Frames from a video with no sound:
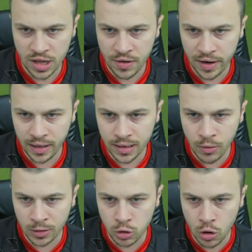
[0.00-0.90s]
in the
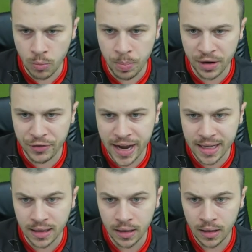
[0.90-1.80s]
one two,
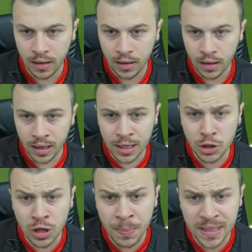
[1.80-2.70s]
perfect! In a
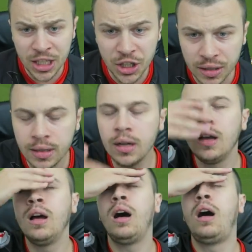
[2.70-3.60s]
shooting position!
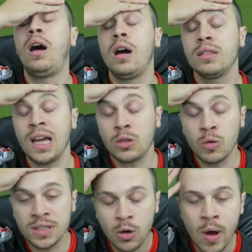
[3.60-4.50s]
Oh, that
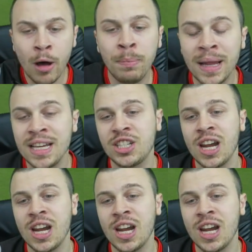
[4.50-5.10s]
was a well-played